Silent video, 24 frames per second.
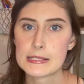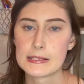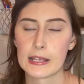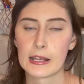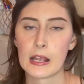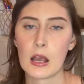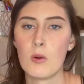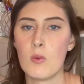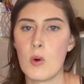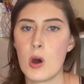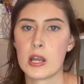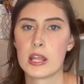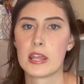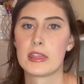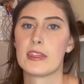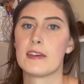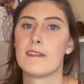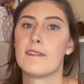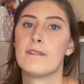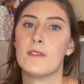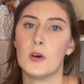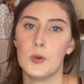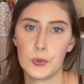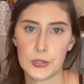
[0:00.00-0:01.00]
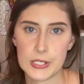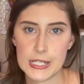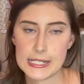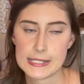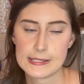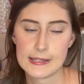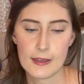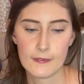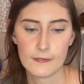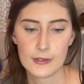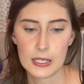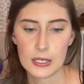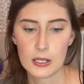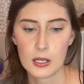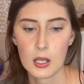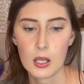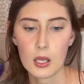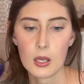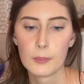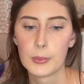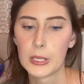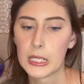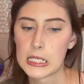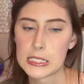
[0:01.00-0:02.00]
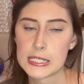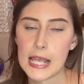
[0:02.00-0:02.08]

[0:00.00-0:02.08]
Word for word: like I wanted the fullness of it because